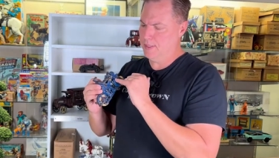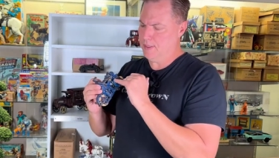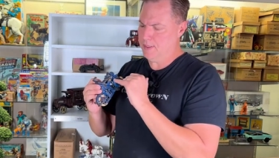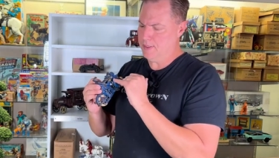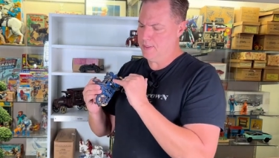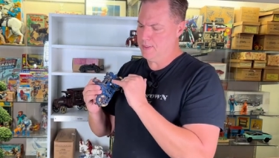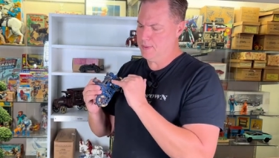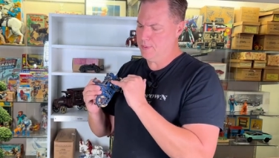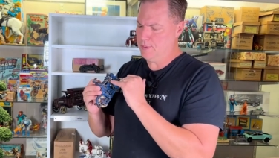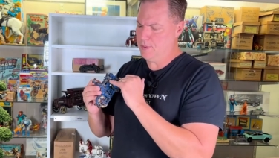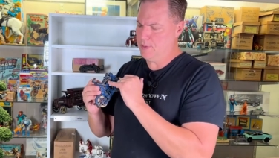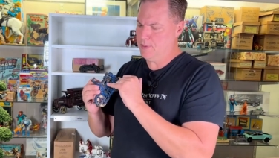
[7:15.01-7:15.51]
The
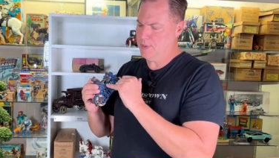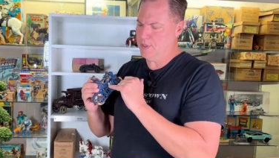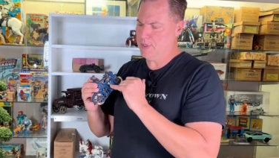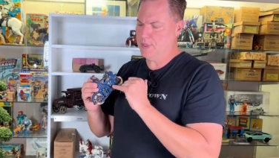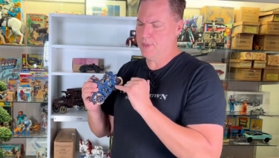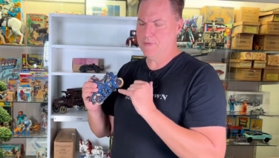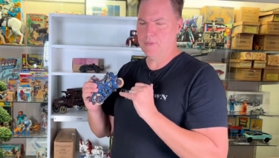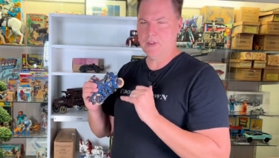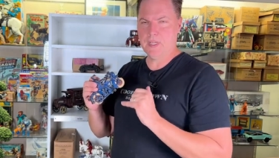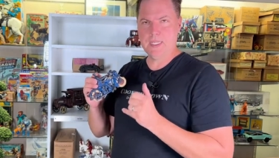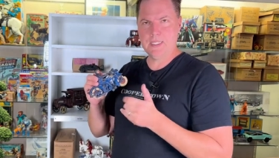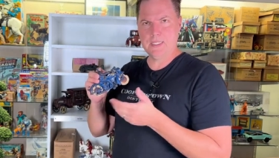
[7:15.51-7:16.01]
swoosh
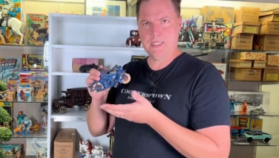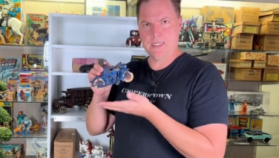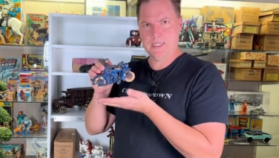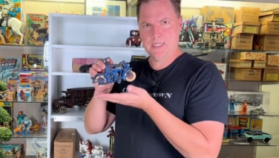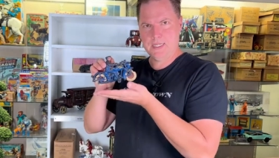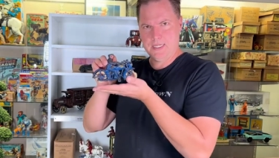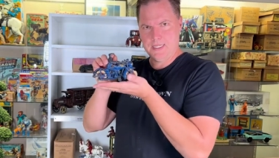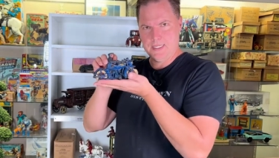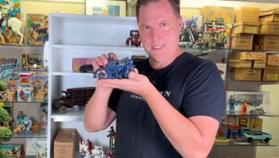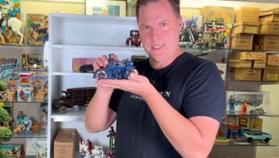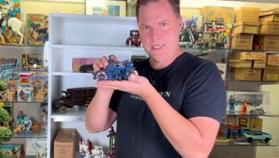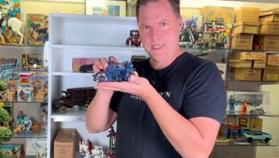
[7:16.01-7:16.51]
is finally
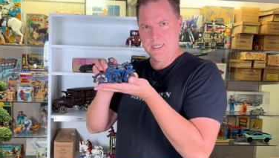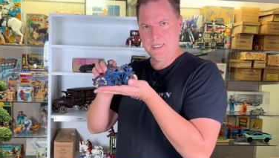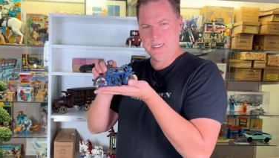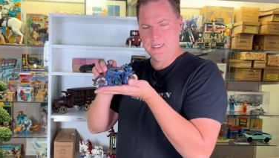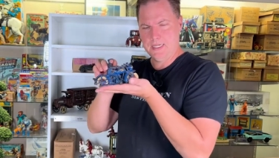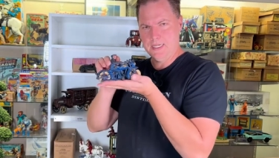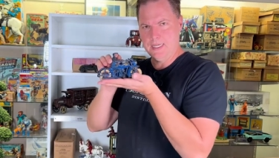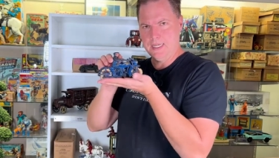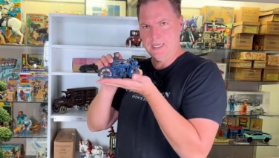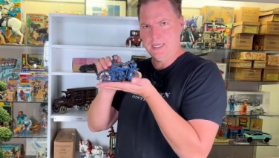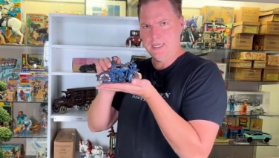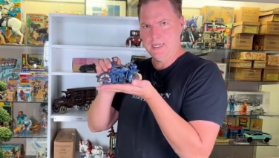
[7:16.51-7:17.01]
done.
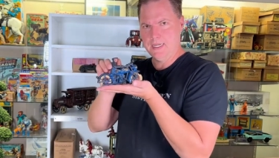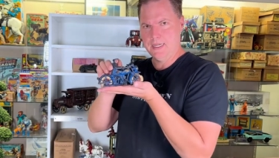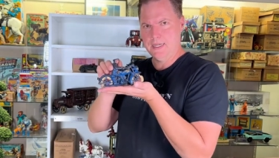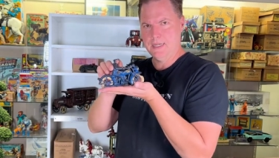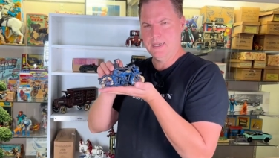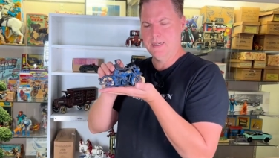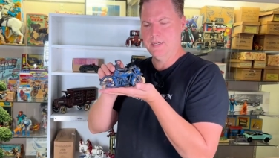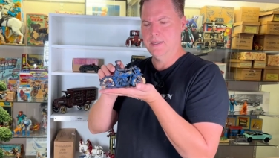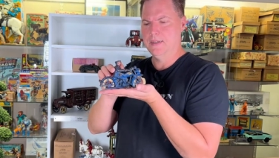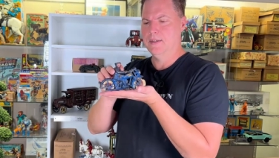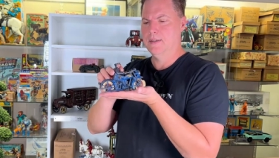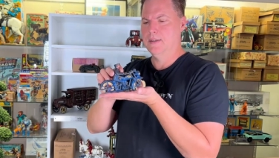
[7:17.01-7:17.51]
Again,
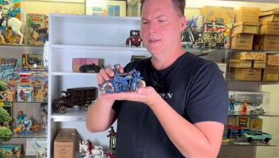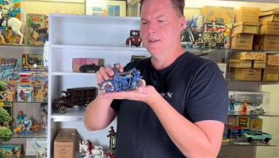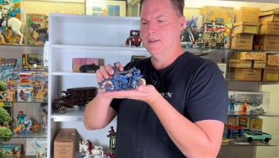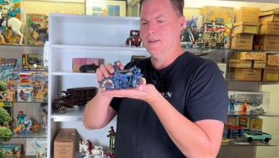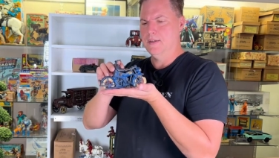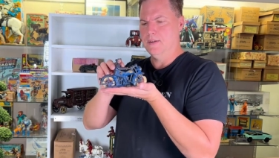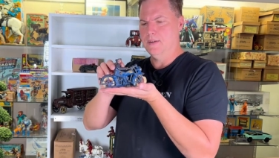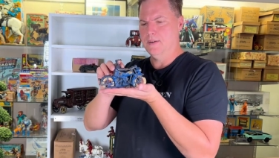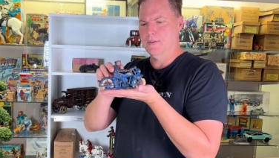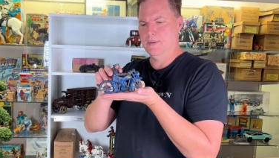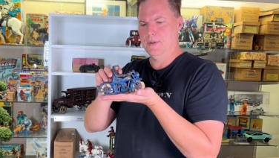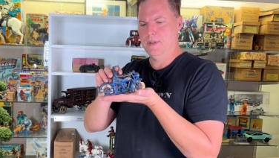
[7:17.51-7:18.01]

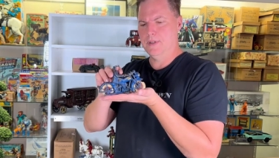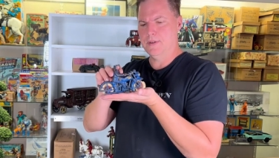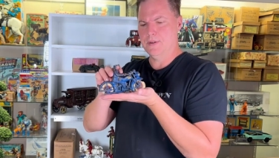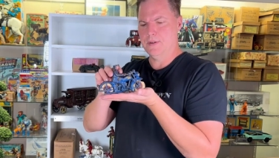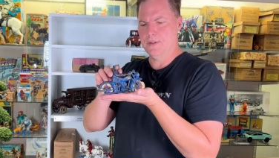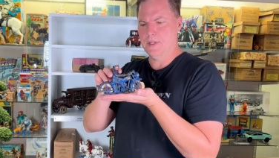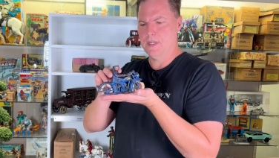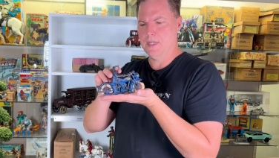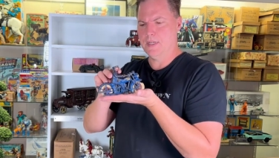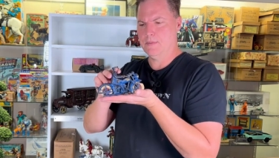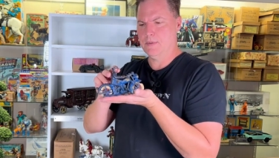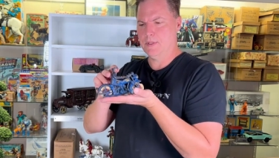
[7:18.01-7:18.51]

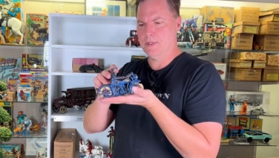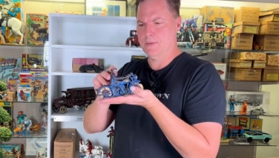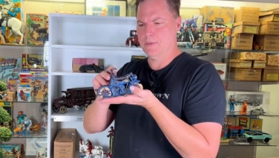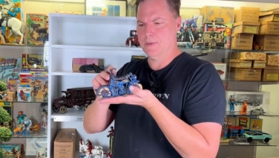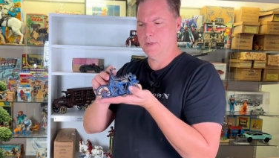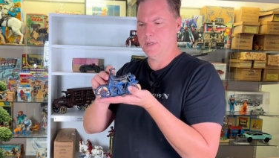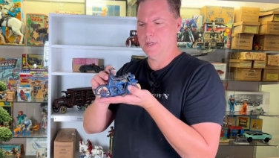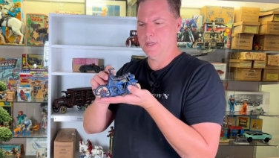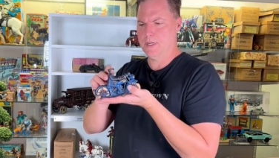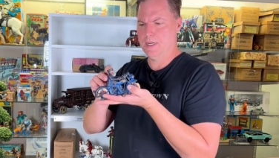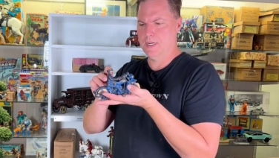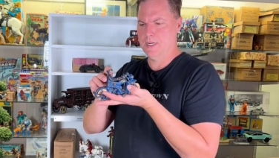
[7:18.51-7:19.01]
original Hubley
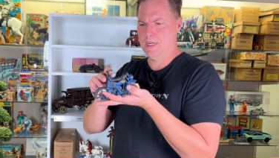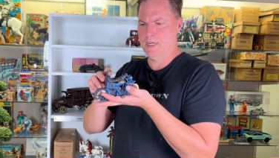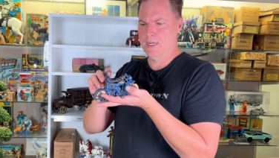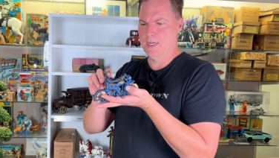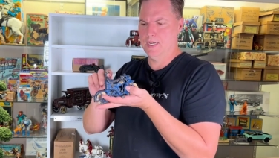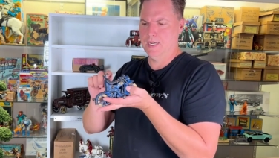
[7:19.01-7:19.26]
work.